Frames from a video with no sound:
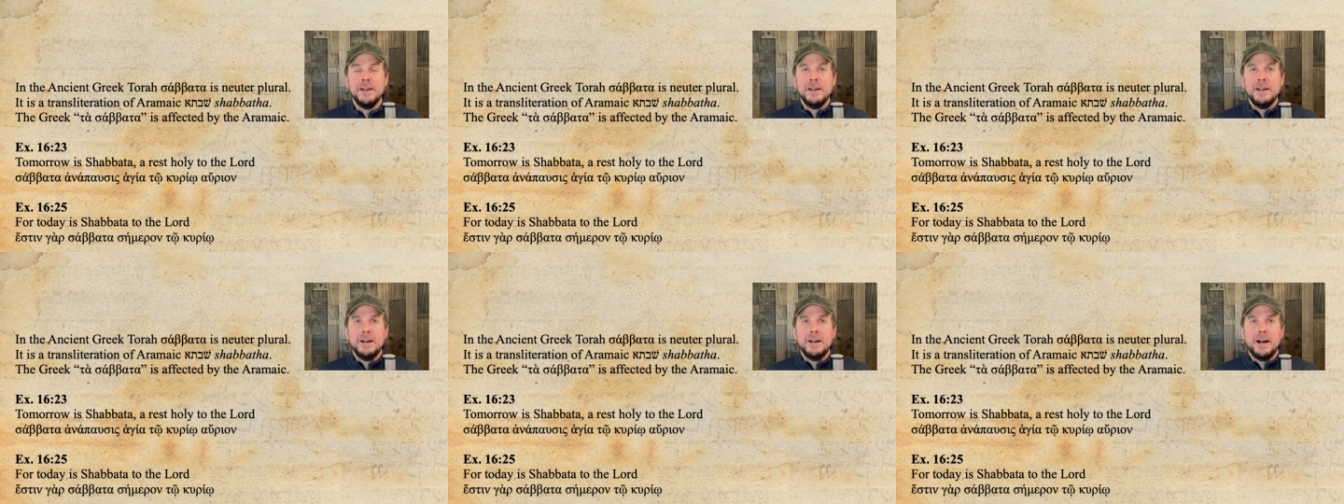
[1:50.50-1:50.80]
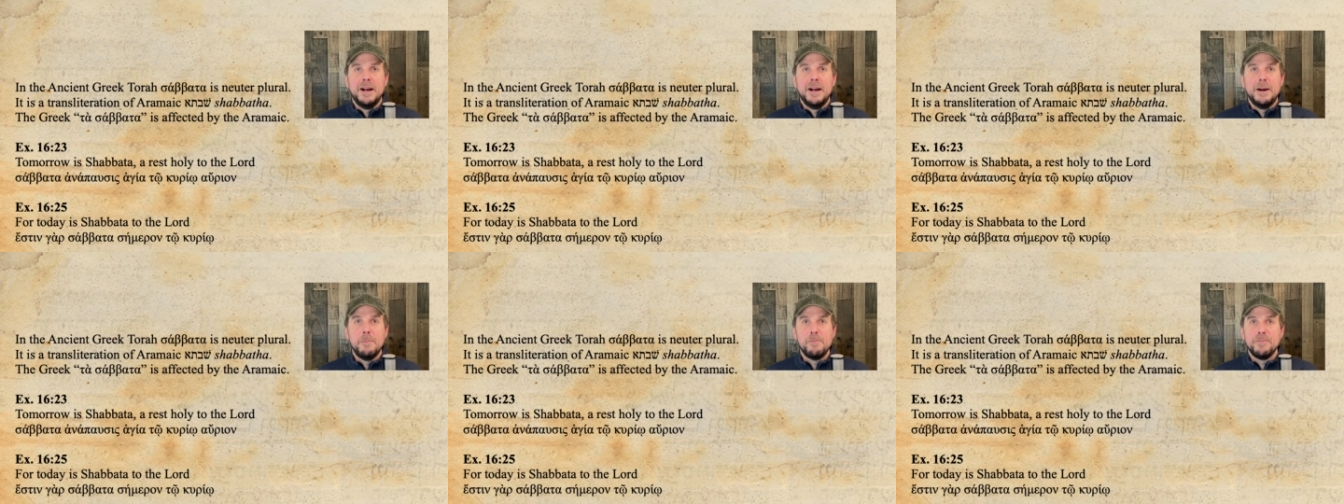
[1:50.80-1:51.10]

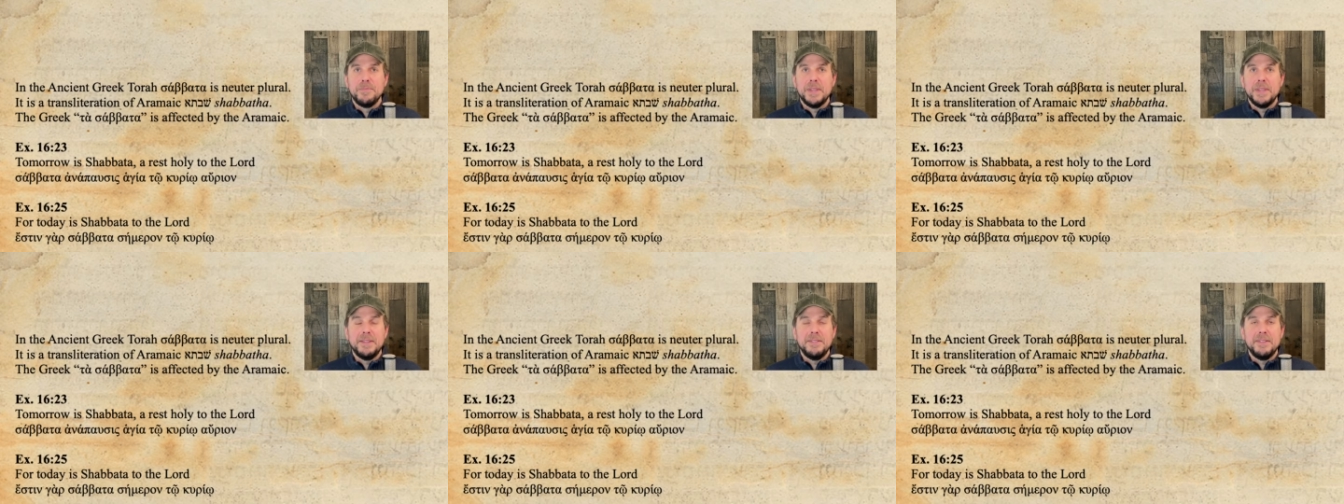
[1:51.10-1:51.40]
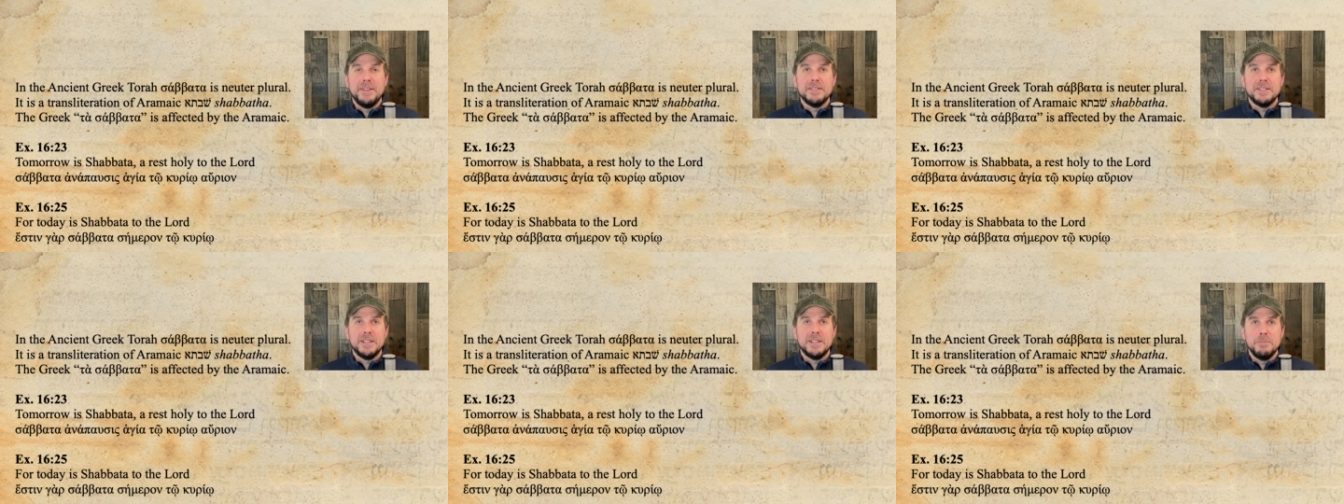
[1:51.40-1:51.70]
um, that
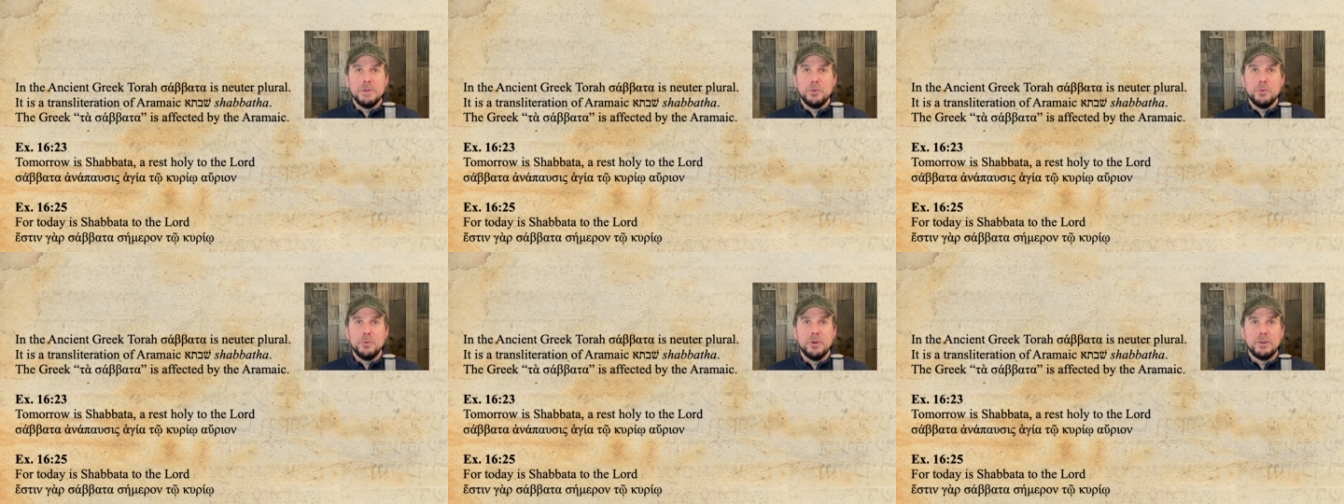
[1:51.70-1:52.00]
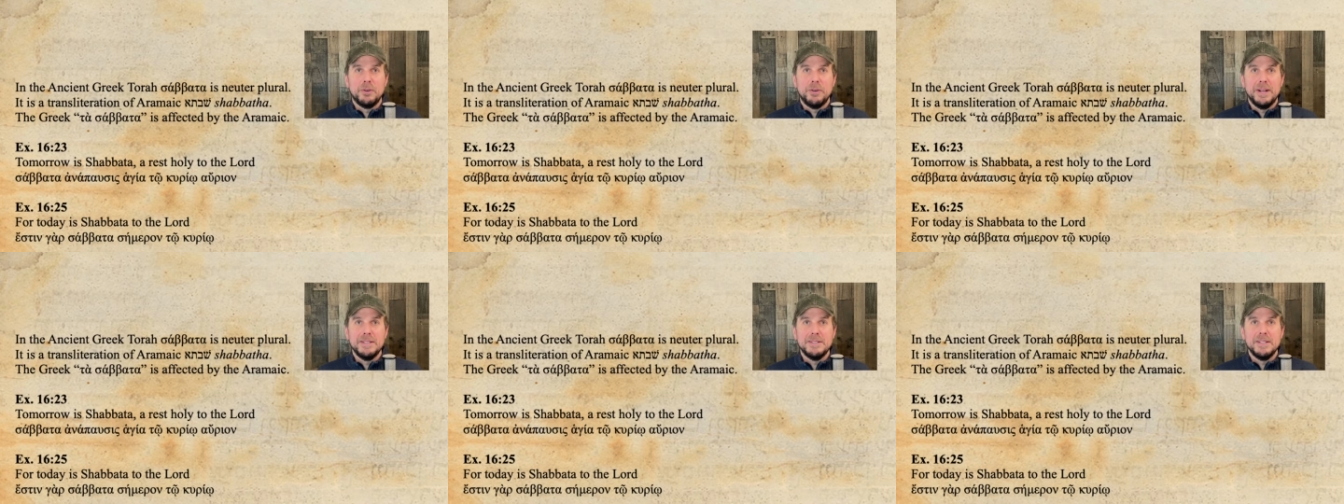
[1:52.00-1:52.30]
this can be real
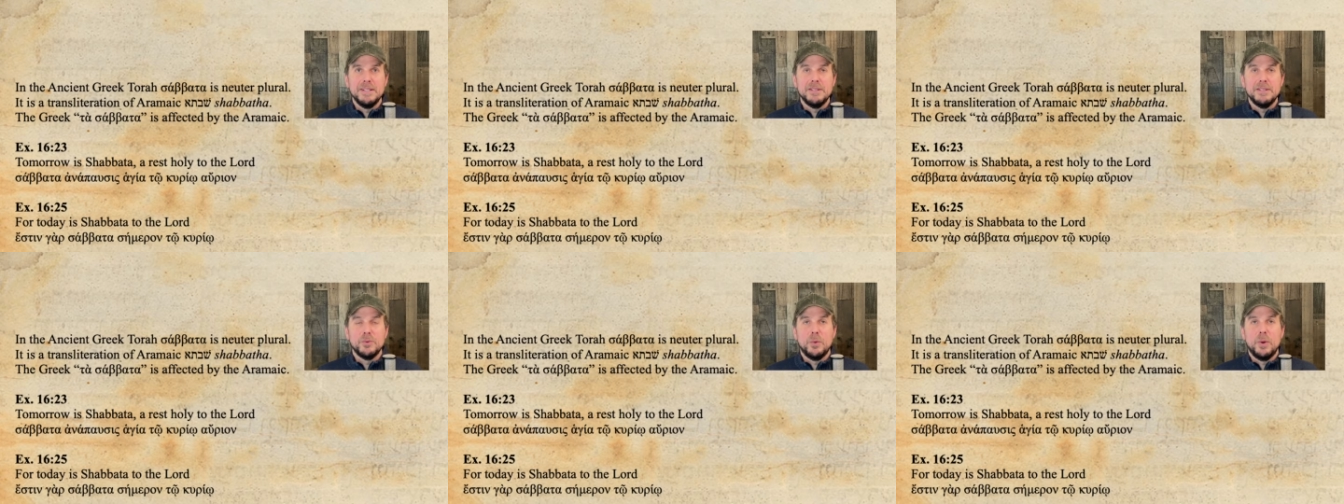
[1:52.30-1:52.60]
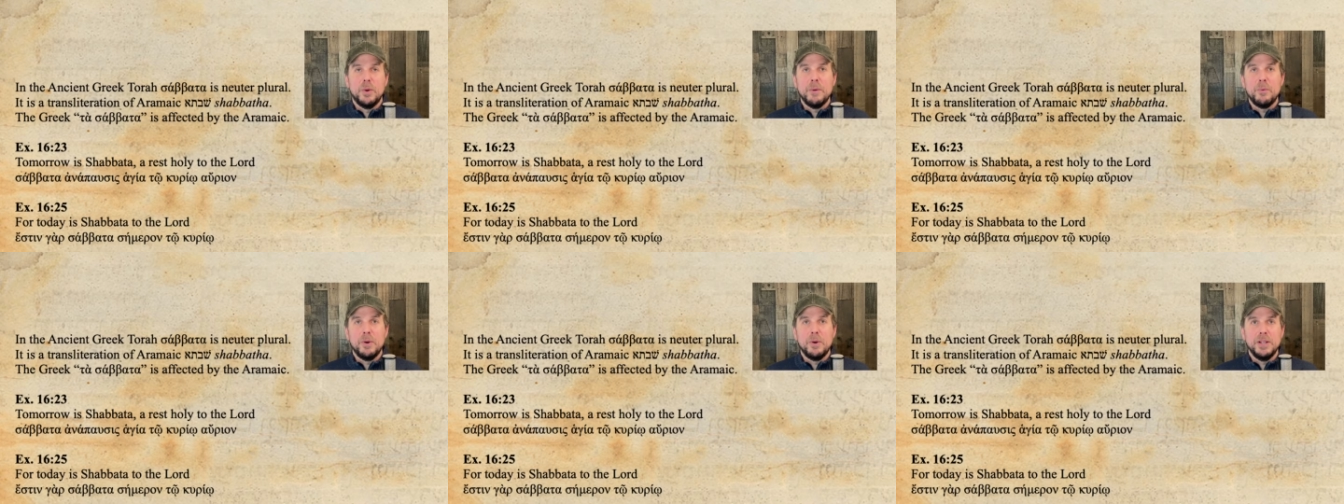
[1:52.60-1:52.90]
crazy. So,
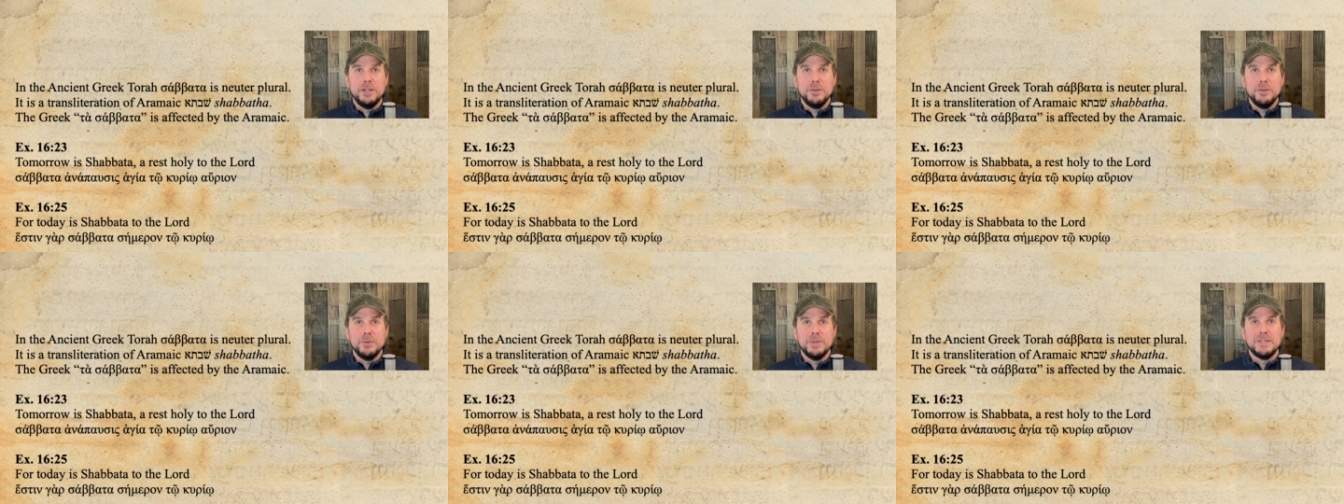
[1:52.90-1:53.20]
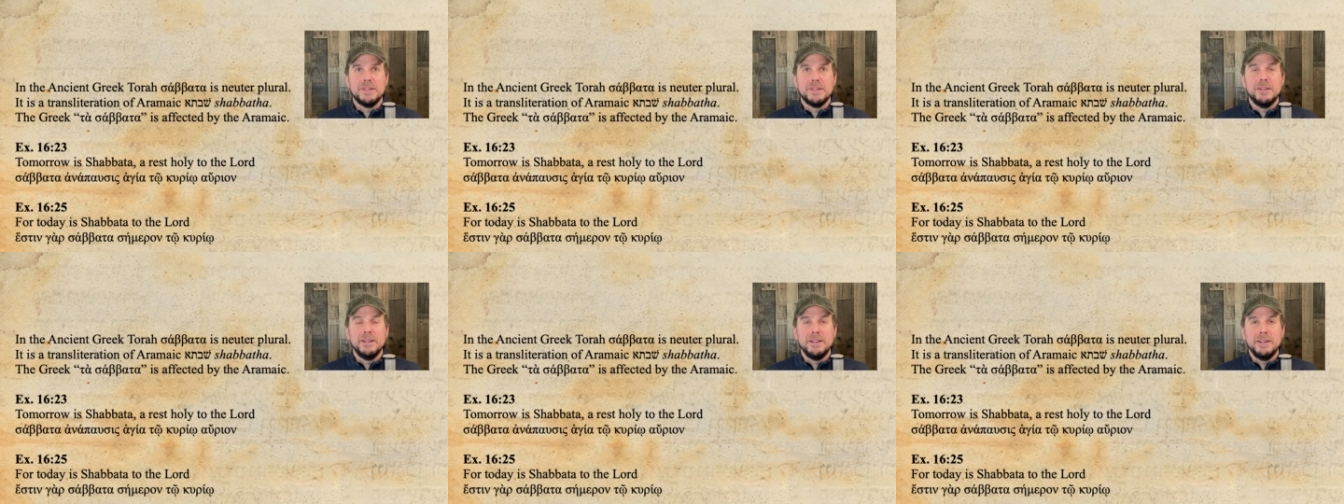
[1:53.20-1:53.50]
what I want to do is
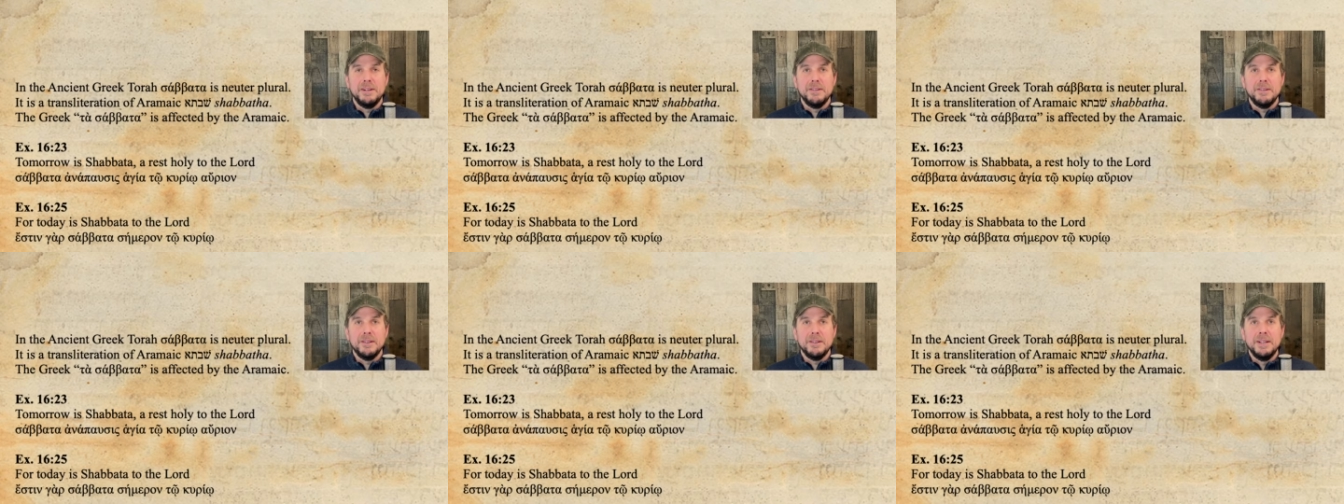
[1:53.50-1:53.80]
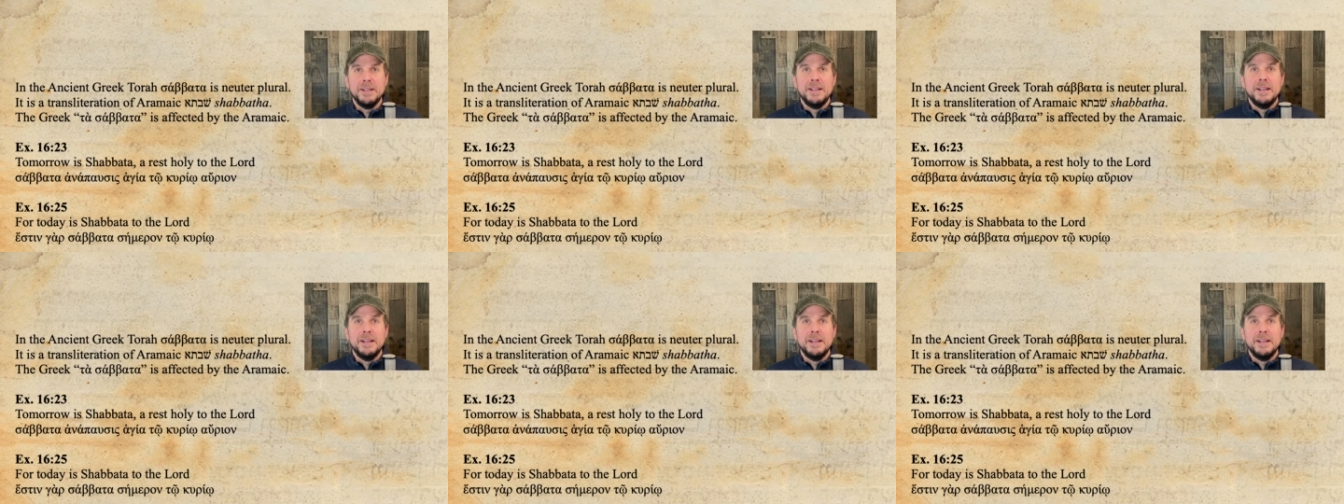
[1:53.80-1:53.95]
clear